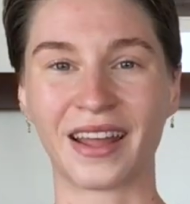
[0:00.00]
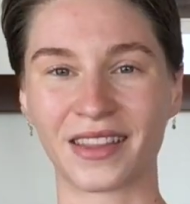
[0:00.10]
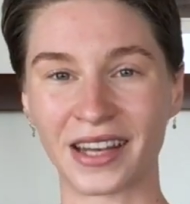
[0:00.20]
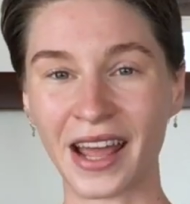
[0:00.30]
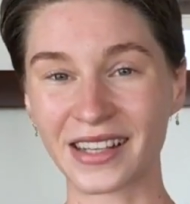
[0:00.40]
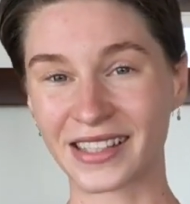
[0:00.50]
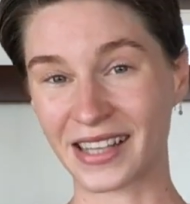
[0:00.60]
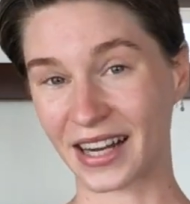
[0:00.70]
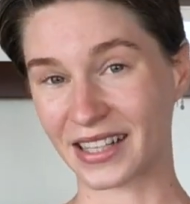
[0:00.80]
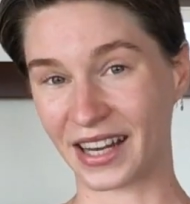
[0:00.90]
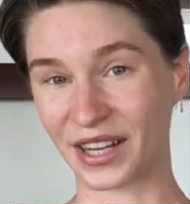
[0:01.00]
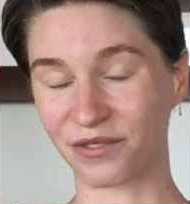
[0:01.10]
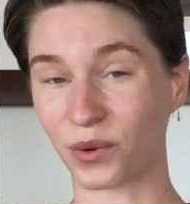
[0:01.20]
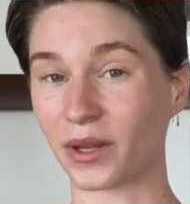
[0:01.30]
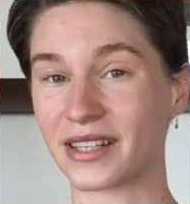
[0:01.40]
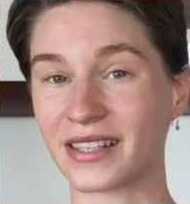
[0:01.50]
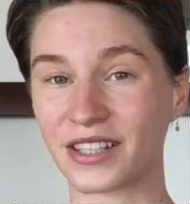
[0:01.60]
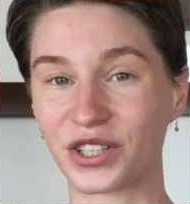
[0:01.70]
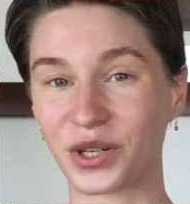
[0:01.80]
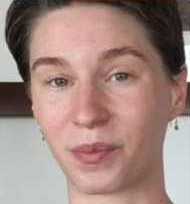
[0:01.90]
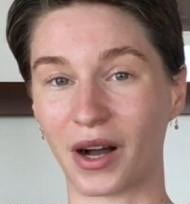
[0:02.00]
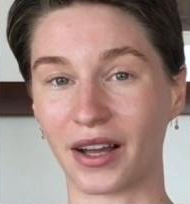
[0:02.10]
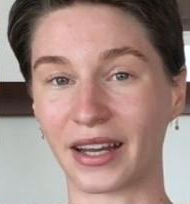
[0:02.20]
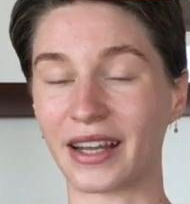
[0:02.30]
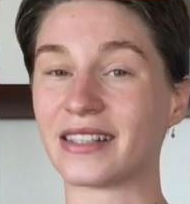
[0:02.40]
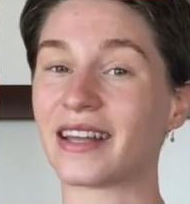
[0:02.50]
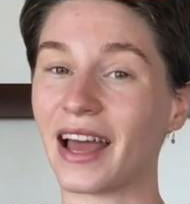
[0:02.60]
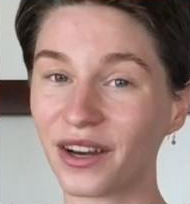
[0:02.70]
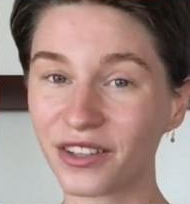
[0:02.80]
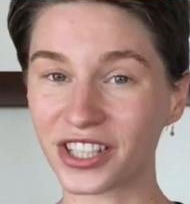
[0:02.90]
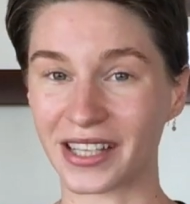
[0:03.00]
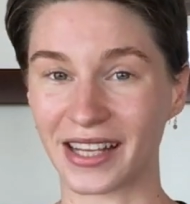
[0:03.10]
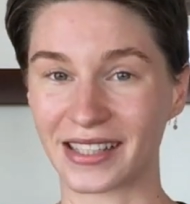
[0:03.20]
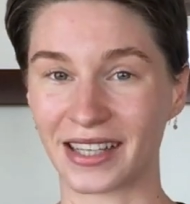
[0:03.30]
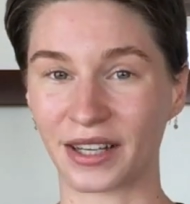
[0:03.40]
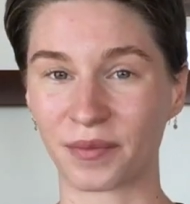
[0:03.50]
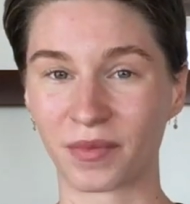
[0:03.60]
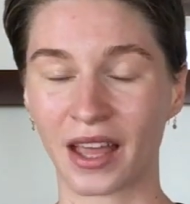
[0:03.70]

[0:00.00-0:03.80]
The next technique for listening to your body is energy testing.